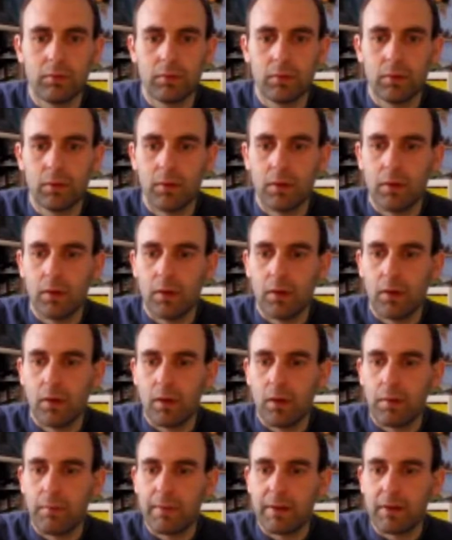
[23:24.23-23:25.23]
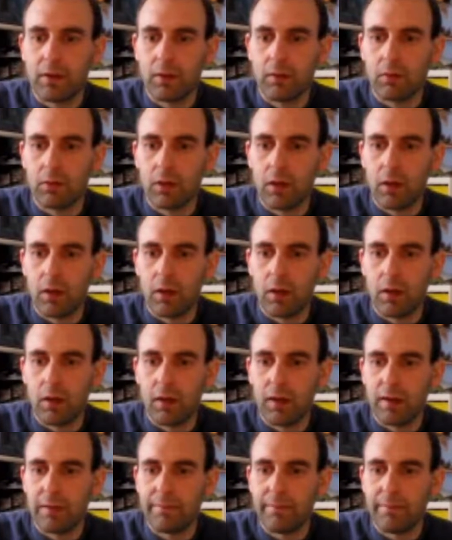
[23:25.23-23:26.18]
I've been going live.